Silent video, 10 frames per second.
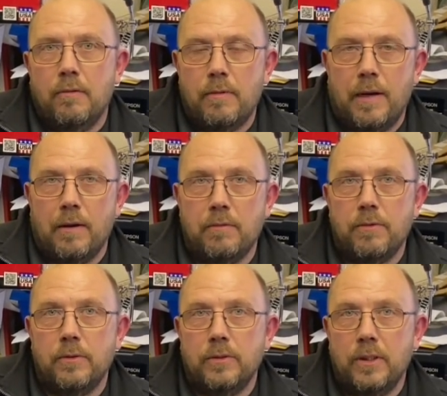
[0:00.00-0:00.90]
red line
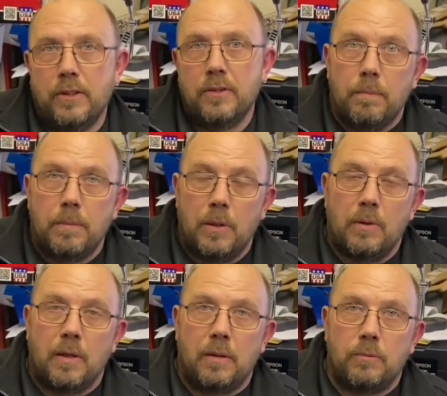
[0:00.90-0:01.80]
40s, blue
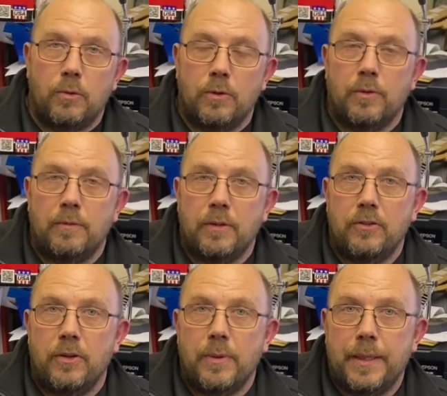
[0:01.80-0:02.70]
line 45
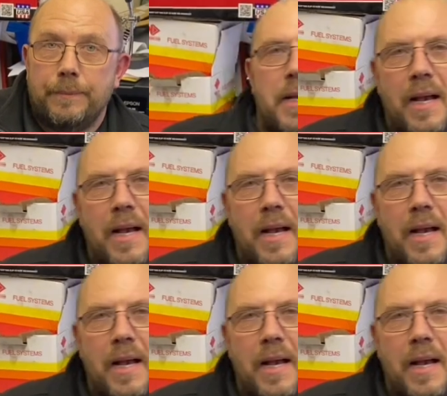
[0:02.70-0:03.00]
DCOE.